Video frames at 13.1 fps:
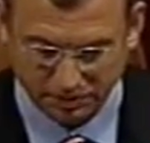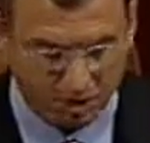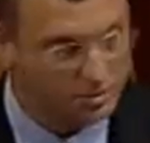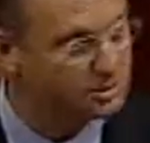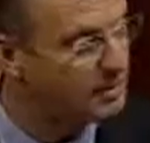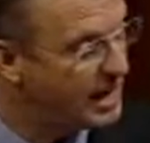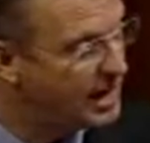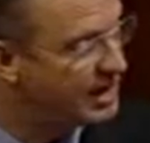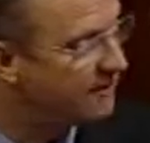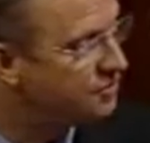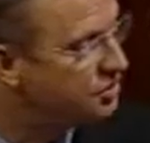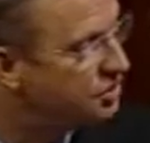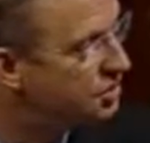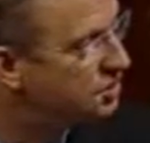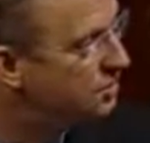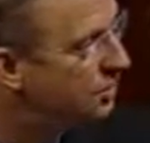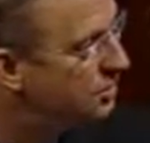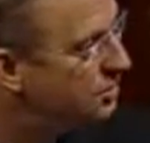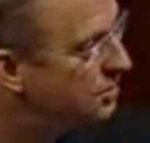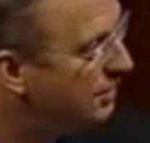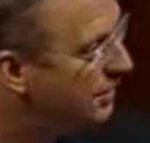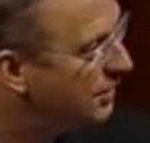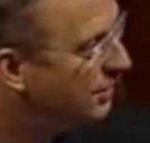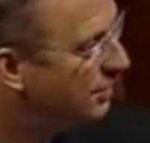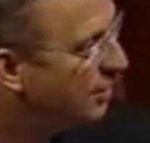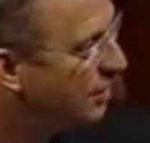comes about after 6 months,
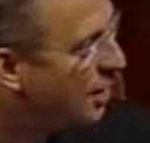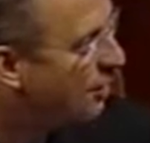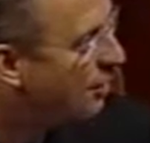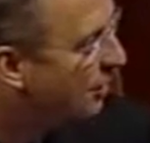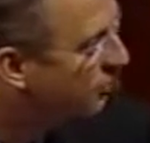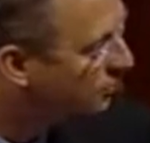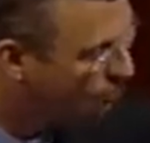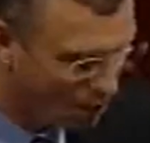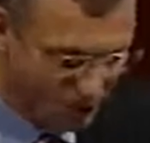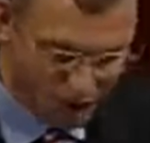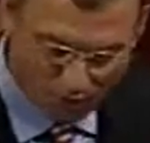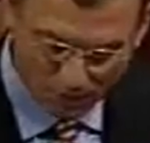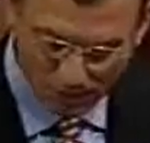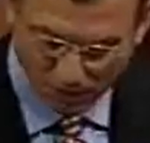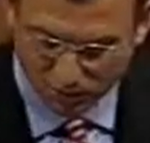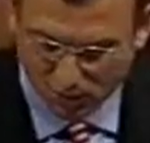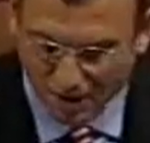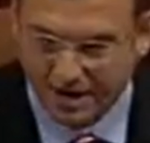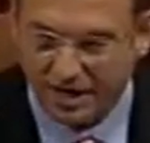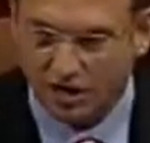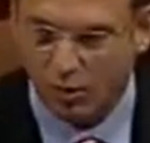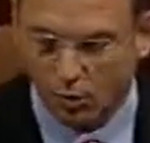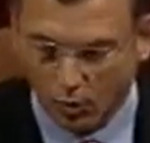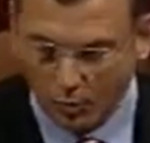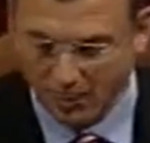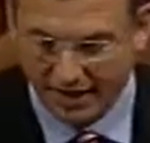a lot of things going on, but it was right here
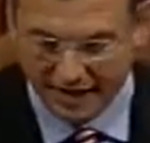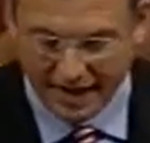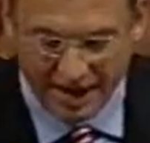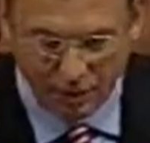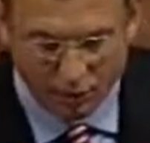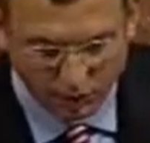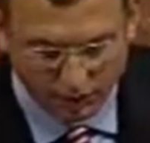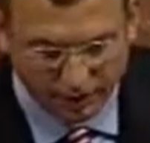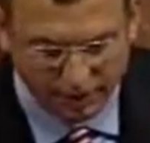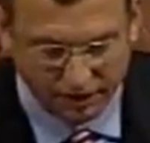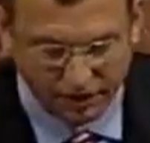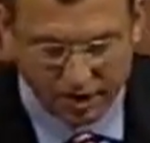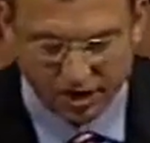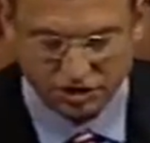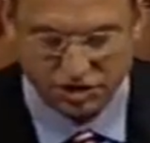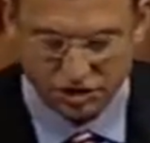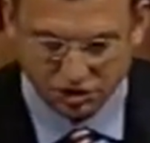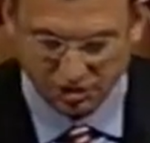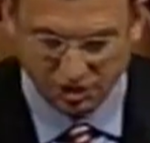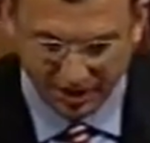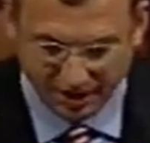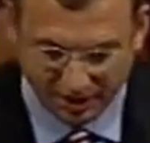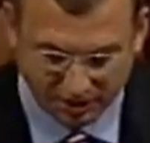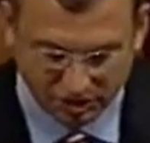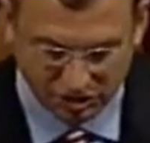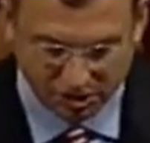where we began with reading the Constitution
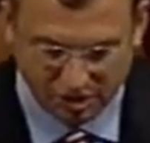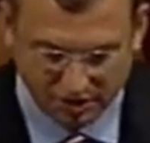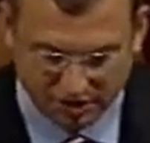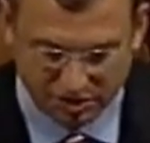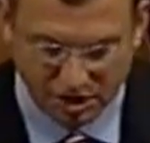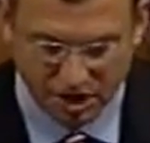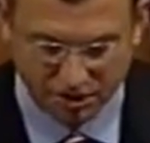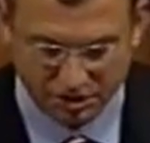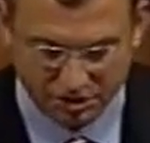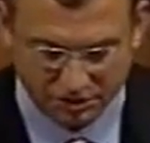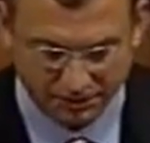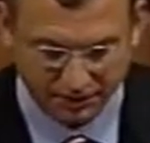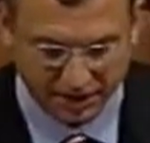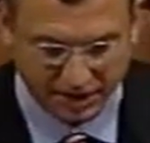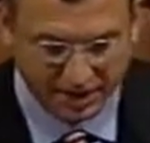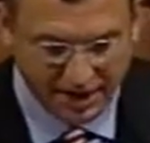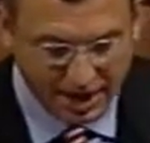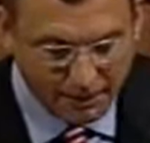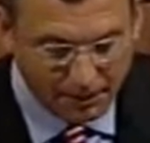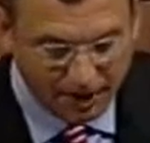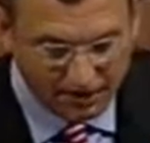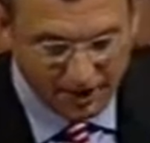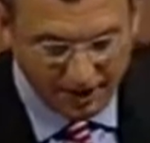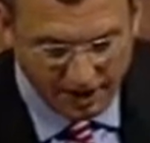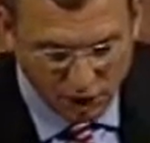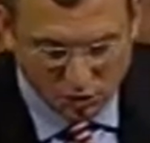again at the start of this Congress. And I believe
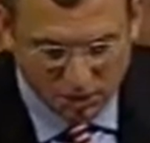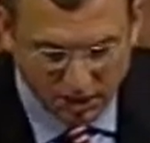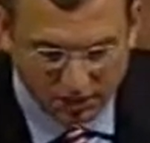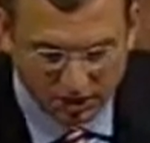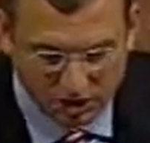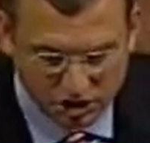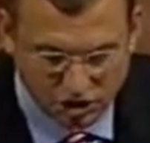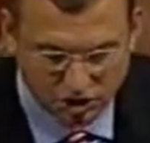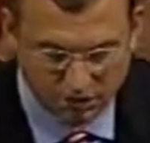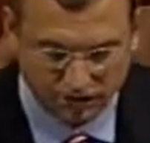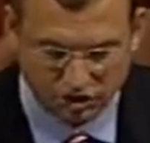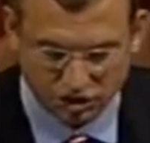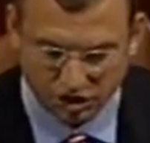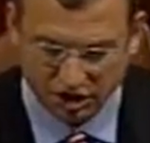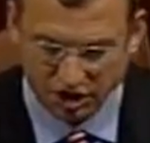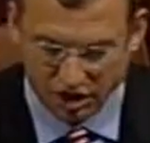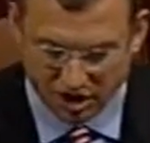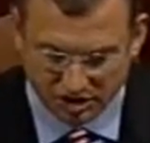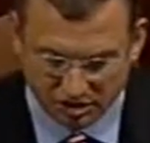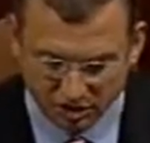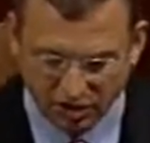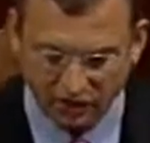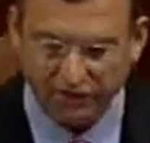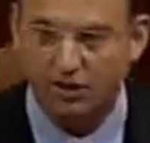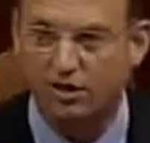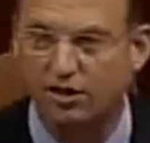that each public servant should constantly
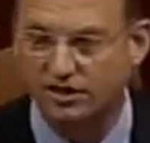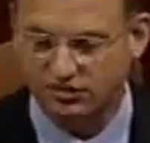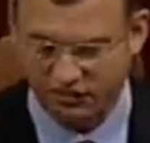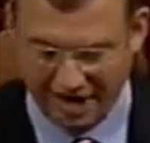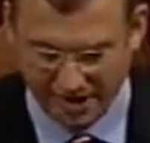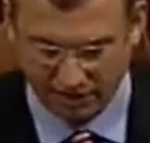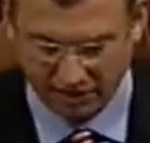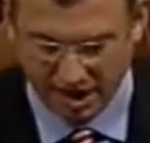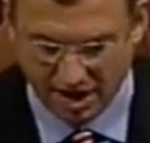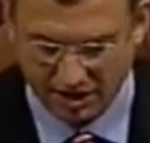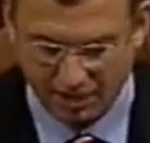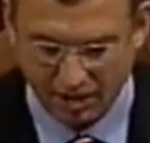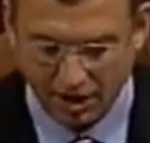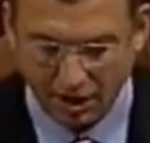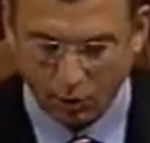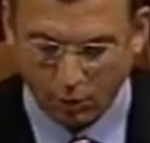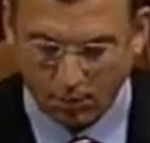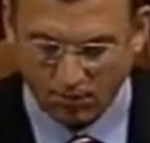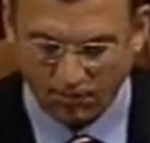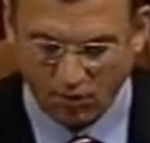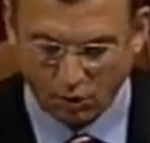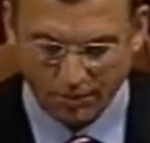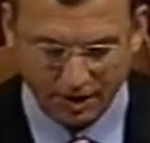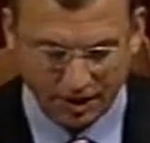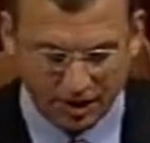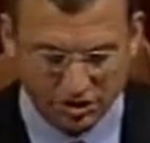refer to this vital document when
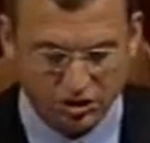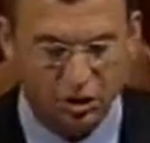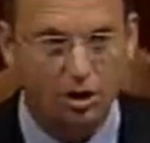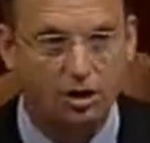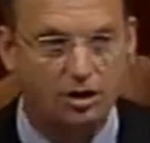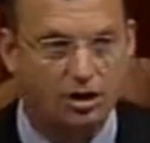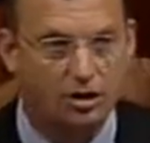performing his or her